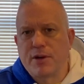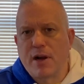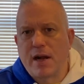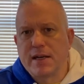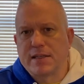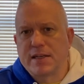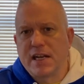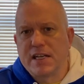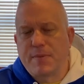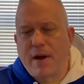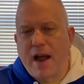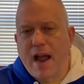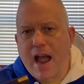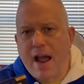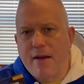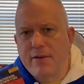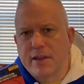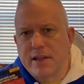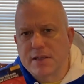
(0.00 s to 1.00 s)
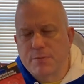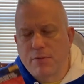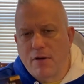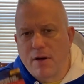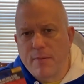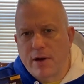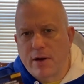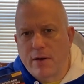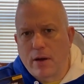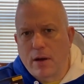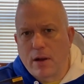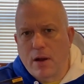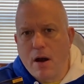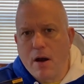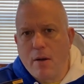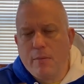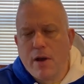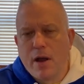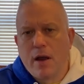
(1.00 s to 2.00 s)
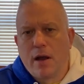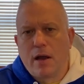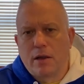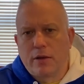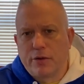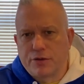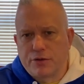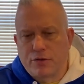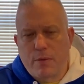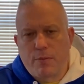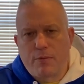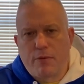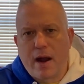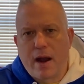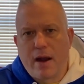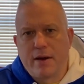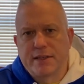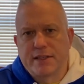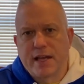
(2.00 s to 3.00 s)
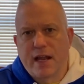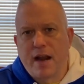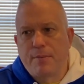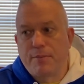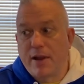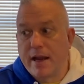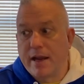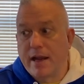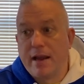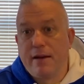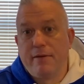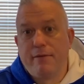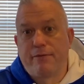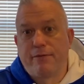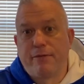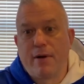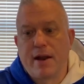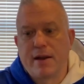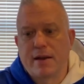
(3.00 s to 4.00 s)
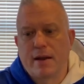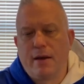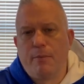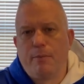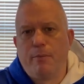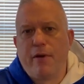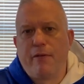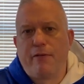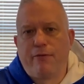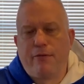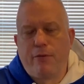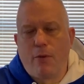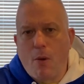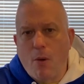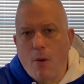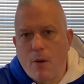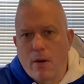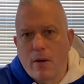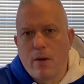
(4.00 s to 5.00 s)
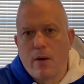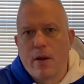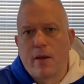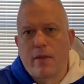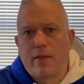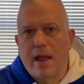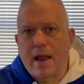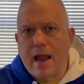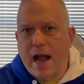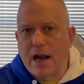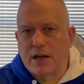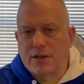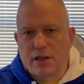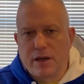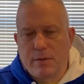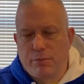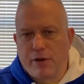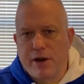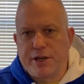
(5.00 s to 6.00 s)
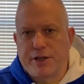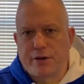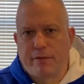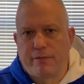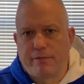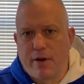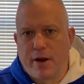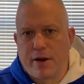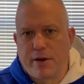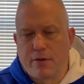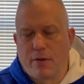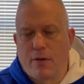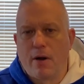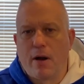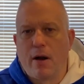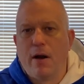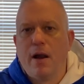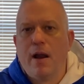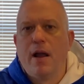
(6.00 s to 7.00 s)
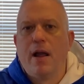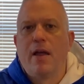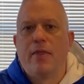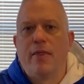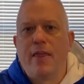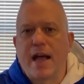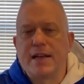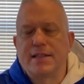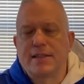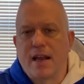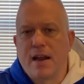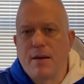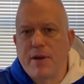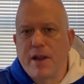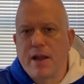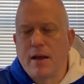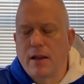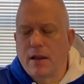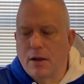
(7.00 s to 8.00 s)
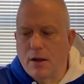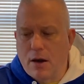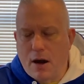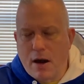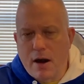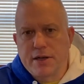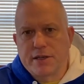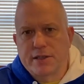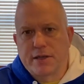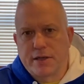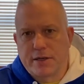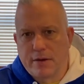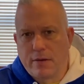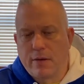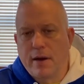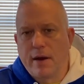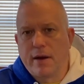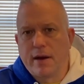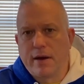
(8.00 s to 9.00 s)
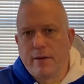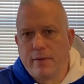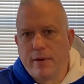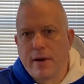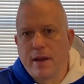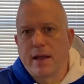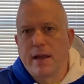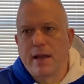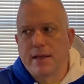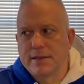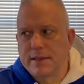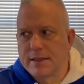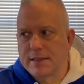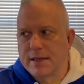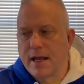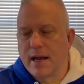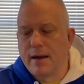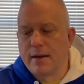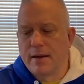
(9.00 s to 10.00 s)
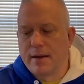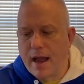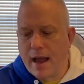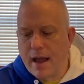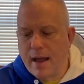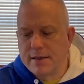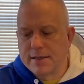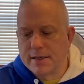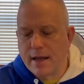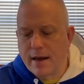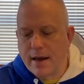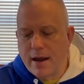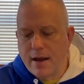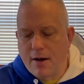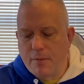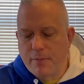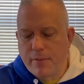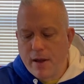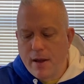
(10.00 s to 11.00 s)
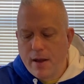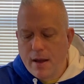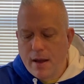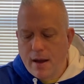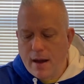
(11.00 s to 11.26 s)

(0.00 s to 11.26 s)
I'm trying to say is by having this perimeter alarm, little tripwire set up like in front before they actually breach your front door, that's going to be a large deterrent. It really is. It's going to help